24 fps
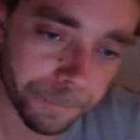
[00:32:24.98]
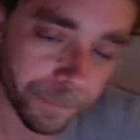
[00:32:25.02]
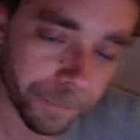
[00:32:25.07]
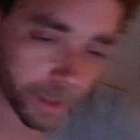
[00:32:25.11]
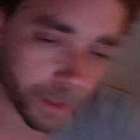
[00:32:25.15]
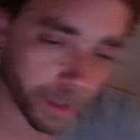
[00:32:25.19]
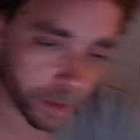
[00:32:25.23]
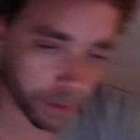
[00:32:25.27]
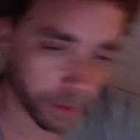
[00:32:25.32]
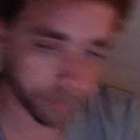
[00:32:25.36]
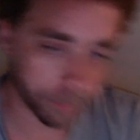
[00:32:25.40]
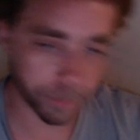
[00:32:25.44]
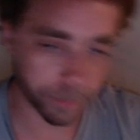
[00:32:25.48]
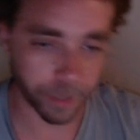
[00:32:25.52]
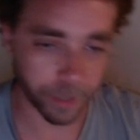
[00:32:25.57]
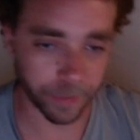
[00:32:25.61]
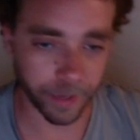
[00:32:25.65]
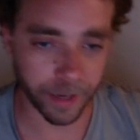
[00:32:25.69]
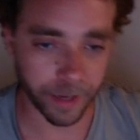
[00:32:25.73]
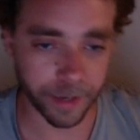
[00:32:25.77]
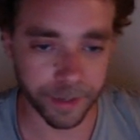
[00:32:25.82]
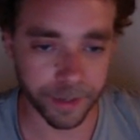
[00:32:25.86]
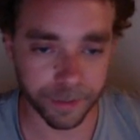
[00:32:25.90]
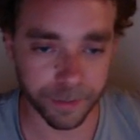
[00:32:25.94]
Yep, and
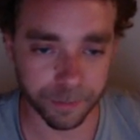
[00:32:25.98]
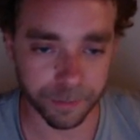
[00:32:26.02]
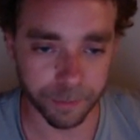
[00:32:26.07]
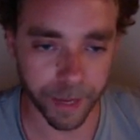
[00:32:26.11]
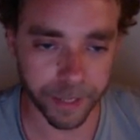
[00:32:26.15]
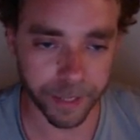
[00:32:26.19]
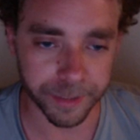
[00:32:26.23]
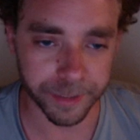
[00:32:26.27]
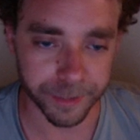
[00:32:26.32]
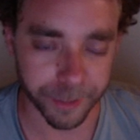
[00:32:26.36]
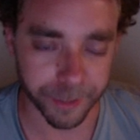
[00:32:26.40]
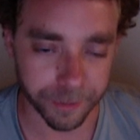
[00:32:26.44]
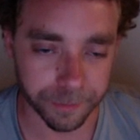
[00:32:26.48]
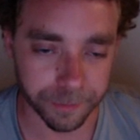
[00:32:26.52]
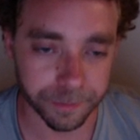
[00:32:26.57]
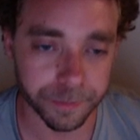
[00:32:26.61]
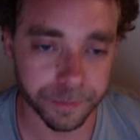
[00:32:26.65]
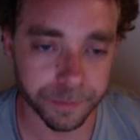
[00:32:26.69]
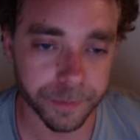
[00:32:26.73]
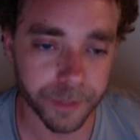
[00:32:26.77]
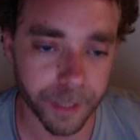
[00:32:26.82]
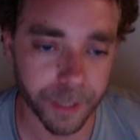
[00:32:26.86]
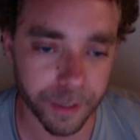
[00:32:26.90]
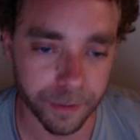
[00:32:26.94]
that is Madsen.
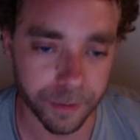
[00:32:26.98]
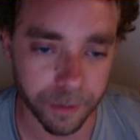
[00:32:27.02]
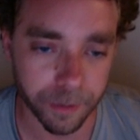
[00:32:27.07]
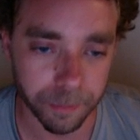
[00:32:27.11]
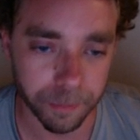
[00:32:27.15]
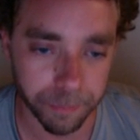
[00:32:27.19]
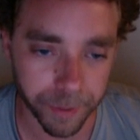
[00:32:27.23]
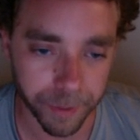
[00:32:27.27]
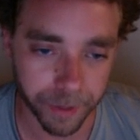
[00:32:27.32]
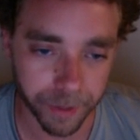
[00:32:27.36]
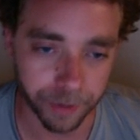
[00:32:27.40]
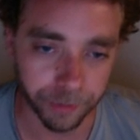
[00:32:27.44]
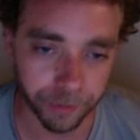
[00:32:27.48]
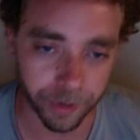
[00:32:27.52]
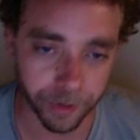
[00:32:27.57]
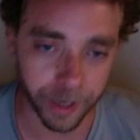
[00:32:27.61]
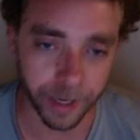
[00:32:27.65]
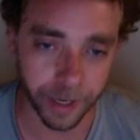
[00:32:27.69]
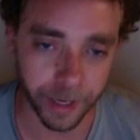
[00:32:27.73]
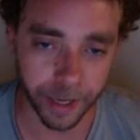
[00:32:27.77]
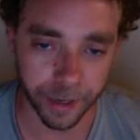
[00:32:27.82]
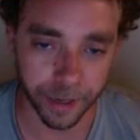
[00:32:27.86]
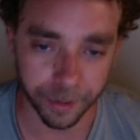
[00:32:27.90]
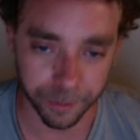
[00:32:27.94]
He's a big
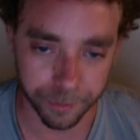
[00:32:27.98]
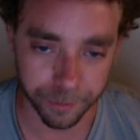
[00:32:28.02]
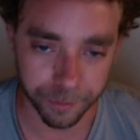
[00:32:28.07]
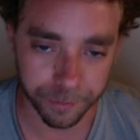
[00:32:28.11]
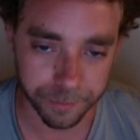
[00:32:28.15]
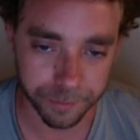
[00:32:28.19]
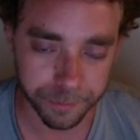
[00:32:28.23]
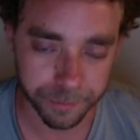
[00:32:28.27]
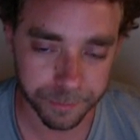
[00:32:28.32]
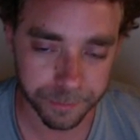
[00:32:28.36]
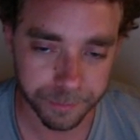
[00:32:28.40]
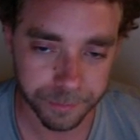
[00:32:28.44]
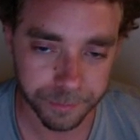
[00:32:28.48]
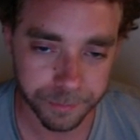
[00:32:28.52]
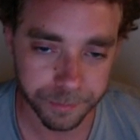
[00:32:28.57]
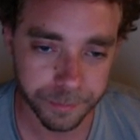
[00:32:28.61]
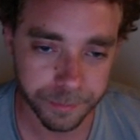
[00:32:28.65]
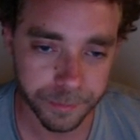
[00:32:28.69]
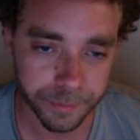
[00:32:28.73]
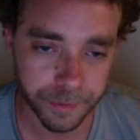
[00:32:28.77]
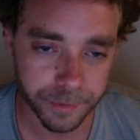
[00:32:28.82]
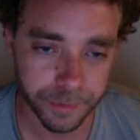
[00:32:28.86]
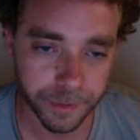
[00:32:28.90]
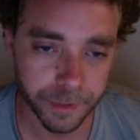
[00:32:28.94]
right-hander.
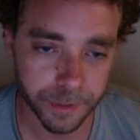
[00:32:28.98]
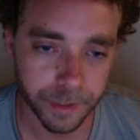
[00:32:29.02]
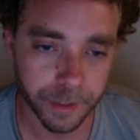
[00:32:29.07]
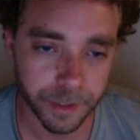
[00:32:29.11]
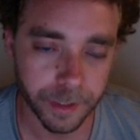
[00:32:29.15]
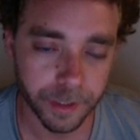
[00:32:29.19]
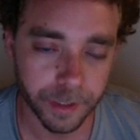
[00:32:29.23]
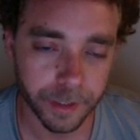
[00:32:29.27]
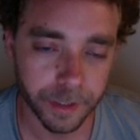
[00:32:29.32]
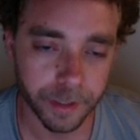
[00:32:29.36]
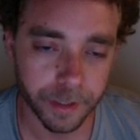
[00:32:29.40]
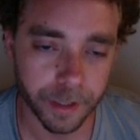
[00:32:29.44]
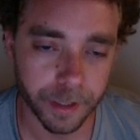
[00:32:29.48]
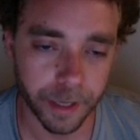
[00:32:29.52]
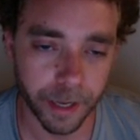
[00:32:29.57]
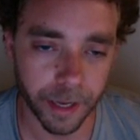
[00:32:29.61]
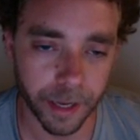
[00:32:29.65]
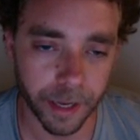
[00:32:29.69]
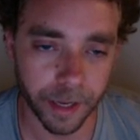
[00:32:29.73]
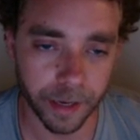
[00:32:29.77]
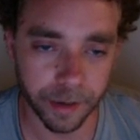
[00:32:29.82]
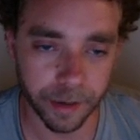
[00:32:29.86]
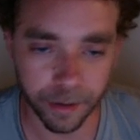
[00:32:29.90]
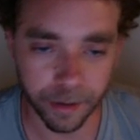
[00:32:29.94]

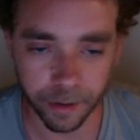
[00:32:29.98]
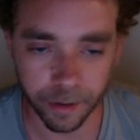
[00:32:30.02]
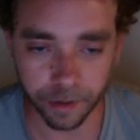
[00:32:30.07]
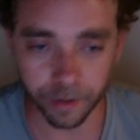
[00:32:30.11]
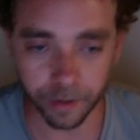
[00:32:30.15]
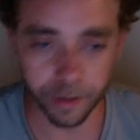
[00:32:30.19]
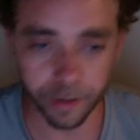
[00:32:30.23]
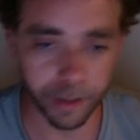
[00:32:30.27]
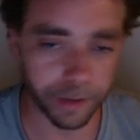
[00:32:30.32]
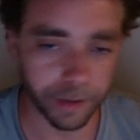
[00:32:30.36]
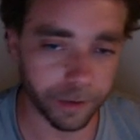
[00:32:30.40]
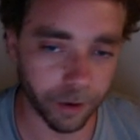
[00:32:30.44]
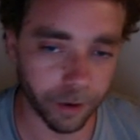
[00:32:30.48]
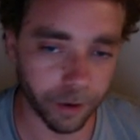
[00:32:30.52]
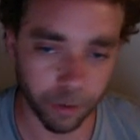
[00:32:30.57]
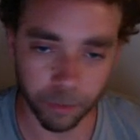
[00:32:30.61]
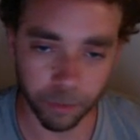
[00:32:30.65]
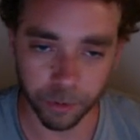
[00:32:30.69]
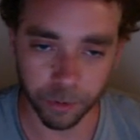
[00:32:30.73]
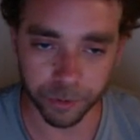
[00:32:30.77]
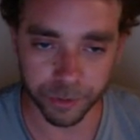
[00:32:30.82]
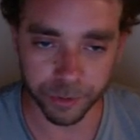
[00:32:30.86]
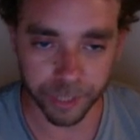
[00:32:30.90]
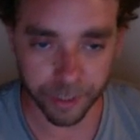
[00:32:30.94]
And he
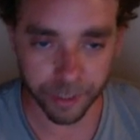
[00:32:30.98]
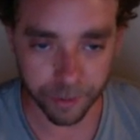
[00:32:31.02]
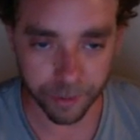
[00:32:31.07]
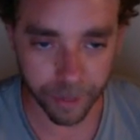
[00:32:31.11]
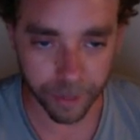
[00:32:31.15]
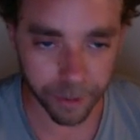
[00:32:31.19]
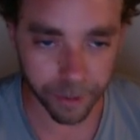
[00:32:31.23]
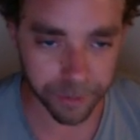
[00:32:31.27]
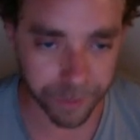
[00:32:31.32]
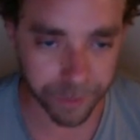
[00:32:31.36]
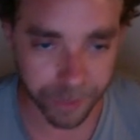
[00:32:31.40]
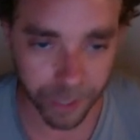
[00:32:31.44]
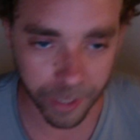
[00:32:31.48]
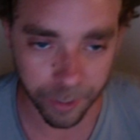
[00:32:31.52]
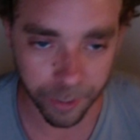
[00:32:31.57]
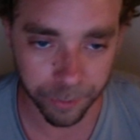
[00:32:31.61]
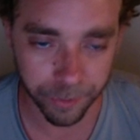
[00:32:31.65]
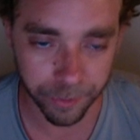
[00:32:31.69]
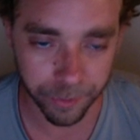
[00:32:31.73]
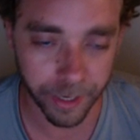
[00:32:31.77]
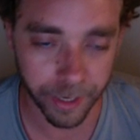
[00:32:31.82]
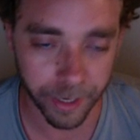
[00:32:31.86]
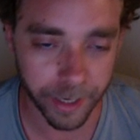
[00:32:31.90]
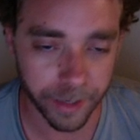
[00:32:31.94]
almost nailed the guy
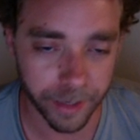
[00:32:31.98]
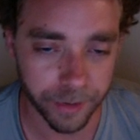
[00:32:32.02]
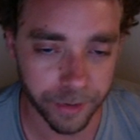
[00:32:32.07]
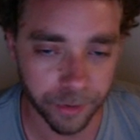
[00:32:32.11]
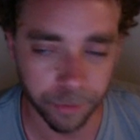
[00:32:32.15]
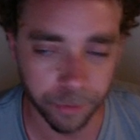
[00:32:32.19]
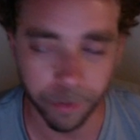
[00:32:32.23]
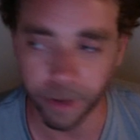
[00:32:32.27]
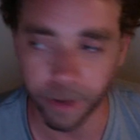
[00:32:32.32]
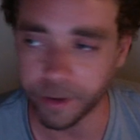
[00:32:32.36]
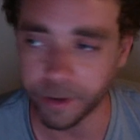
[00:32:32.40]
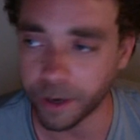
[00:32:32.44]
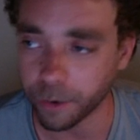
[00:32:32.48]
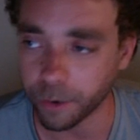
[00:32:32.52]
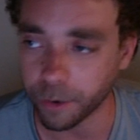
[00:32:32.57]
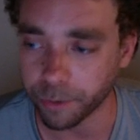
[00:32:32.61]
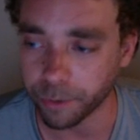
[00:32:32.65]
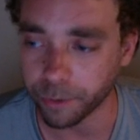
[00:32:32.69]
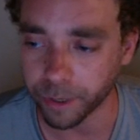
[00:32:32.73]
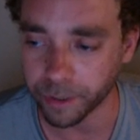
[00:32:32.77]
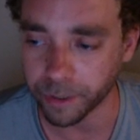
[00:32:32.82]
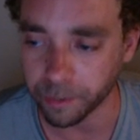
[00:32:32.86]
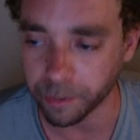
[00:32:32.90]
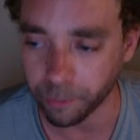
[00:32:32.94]
with an 82-mile-an-hour
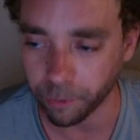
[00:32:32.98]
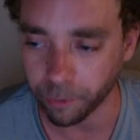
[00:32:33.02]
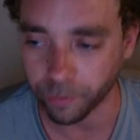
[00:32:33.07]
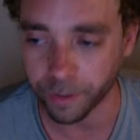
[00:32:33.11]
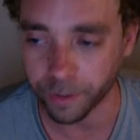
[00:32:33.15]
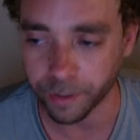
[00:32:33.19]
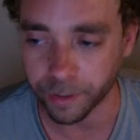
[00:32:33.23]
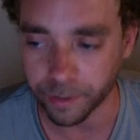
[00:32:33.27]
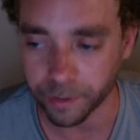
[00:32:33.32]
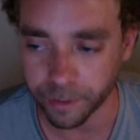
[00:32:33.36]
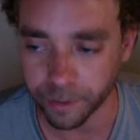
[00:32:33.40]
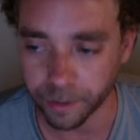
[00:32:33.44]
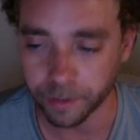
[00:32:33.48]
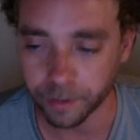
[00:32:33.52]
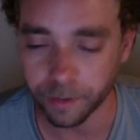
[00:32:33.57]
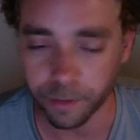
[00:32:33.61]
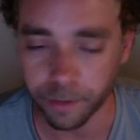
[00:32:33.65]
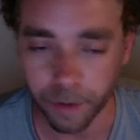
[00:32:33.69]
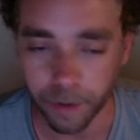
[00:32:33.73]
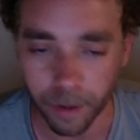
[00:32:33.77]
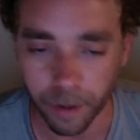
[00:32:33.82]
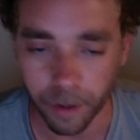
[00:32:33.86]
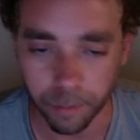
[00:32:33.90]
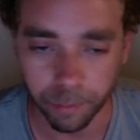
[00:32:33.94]
breaking ball that
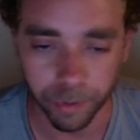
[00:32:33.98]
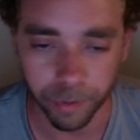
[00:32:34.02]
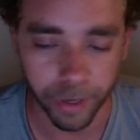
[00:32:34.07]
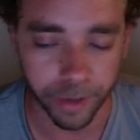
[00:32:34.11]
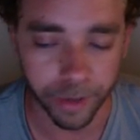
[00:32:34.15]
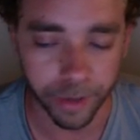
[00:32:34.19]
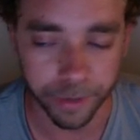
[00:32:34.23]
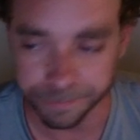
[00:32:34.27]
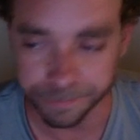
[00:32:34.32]
didn't break.